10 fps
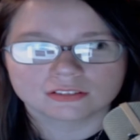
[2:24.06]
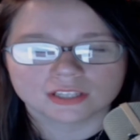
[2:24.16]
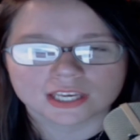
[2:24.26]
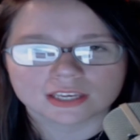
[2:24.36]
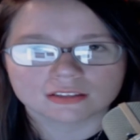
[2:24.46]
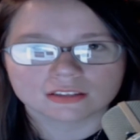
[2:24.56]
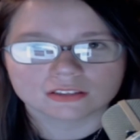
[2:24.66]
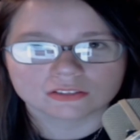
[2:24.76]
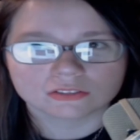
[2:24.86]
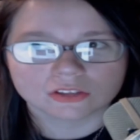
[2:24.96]
Like,
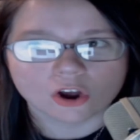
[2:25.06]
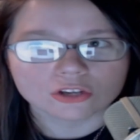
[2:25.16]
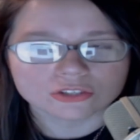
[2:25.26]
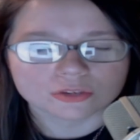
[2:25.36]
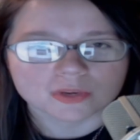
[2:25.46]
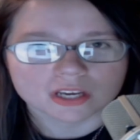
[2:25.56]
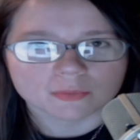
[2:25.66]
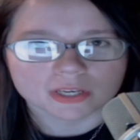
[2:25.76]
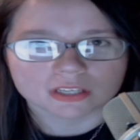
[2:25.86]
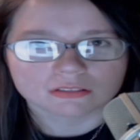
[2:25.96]
cars could be
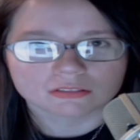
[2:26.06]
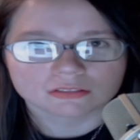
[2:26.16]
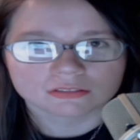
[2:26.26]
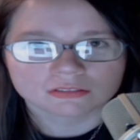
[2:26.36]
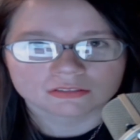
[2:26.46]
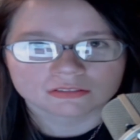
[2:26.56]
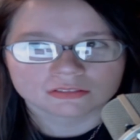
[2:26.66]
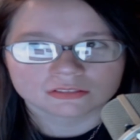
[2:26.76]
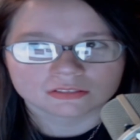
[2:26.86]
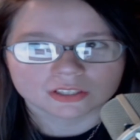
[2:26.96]
coming.
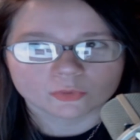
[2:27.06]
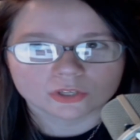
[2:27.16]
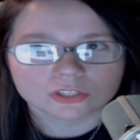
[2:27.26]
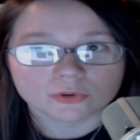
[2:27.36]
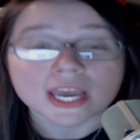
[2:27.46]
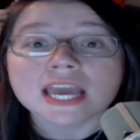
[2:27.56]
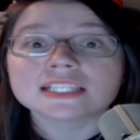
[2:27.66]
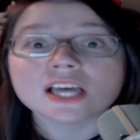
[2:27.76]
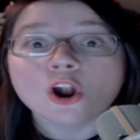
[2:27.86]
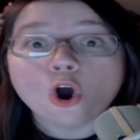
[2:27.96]
Like, what are you doing?
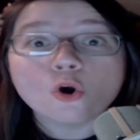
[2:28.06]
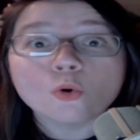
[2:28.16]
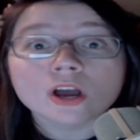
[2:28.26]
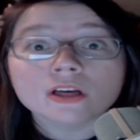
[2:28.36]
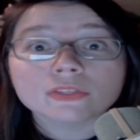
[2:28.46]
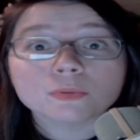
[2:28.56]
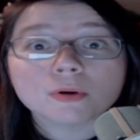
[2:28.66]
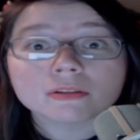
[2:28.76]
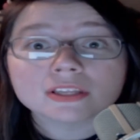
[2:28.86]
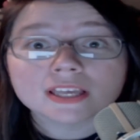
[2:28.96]
They're
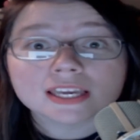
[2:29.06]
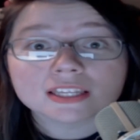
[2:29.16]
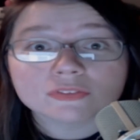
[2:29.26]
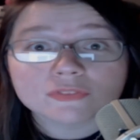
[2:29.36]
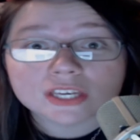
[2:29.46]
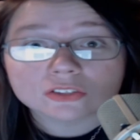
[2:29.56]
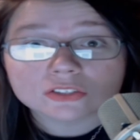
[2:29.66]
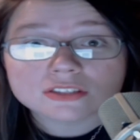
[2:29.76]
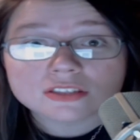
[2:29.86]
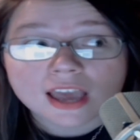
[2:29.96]
probably laying in the
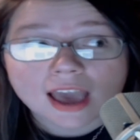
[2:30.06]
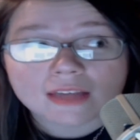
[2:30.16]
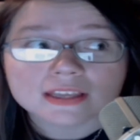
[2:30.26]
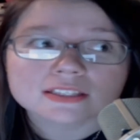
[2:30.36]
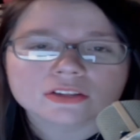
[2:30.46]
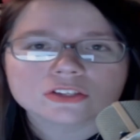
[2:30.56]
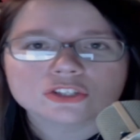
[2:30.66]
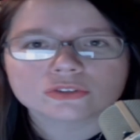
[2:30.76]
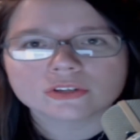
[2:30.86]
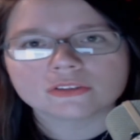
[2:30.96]
fields, and that's how the
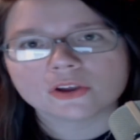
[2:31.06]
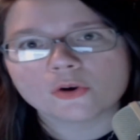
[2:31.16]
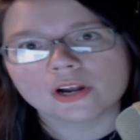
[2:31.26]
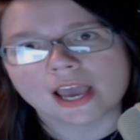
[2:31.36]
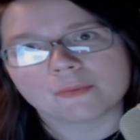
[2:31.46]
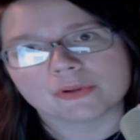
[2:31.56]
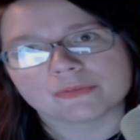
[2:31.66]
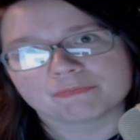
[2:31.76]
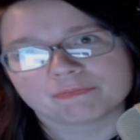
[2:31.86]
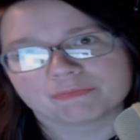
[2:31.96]
children of the corn happen.
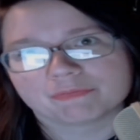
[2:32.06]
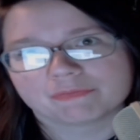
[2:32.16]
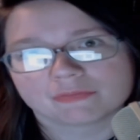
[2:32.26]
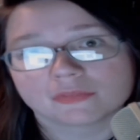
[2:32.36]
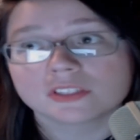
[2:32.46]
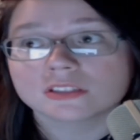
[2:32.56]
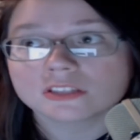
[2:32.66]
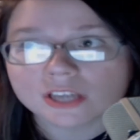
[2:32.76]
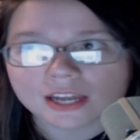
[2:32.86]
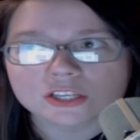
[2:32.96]

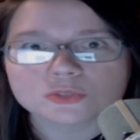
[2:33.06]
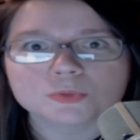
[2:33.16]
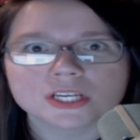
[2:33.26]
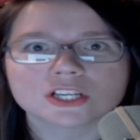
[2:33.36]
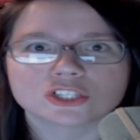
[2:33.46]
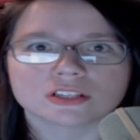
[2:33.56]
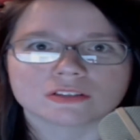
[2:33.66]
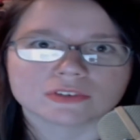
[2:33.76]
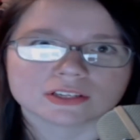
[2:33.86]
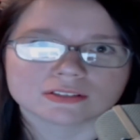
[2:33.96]
You gotta use protection in the
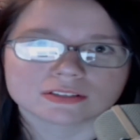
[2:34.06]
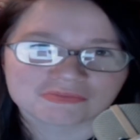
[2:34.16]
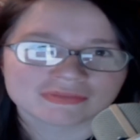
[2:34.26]
fields.